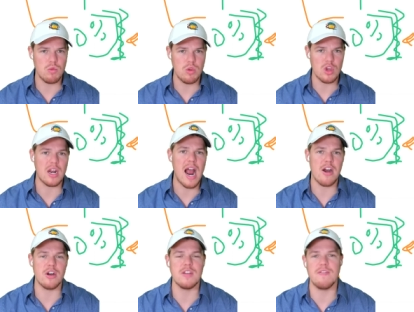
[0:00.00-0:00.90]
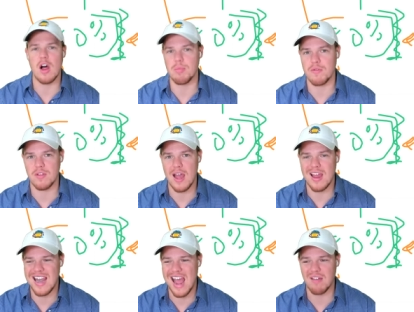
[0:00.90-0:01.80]
you could hire a developer for
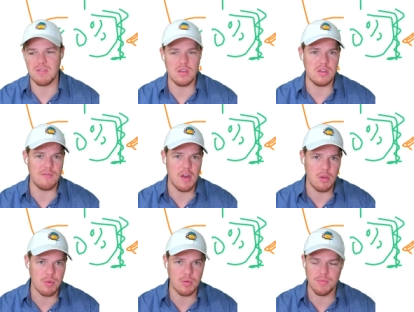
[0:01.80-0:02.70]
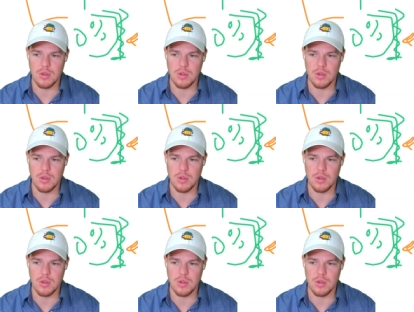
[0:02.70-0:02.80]
that and have the developer,